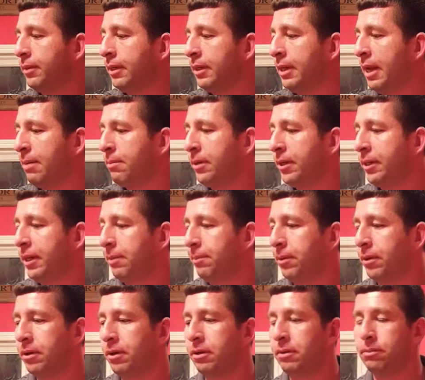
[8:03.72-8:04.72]
And I've been
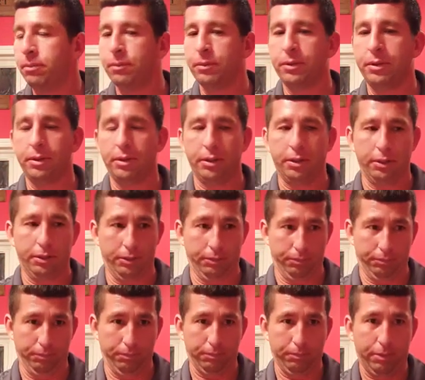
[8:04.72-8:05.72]
keeping up with uh,
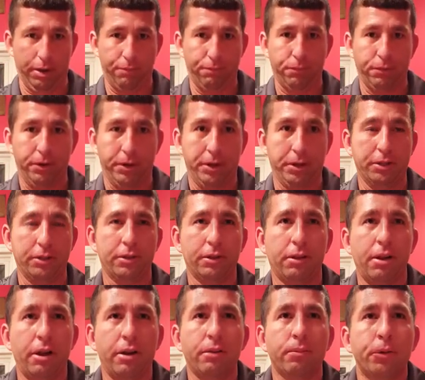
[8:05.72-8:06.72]
my friends. A
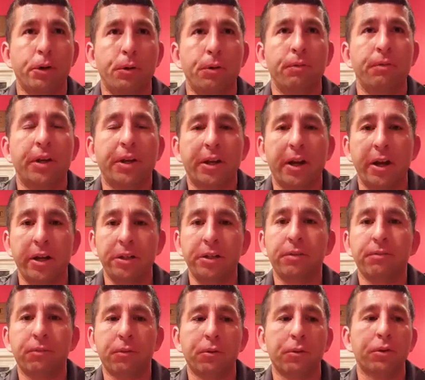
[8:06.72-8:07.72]
lot of them go on
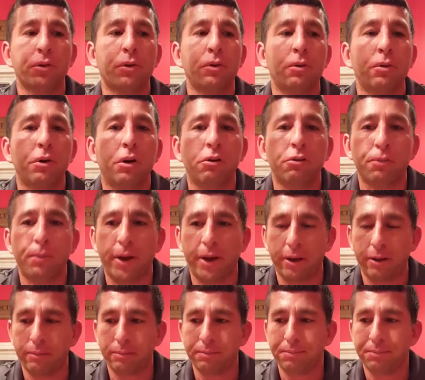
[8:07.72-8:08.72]
vacation before the school goes
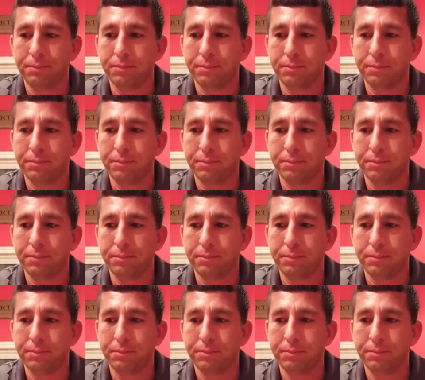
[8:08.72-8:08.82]
back.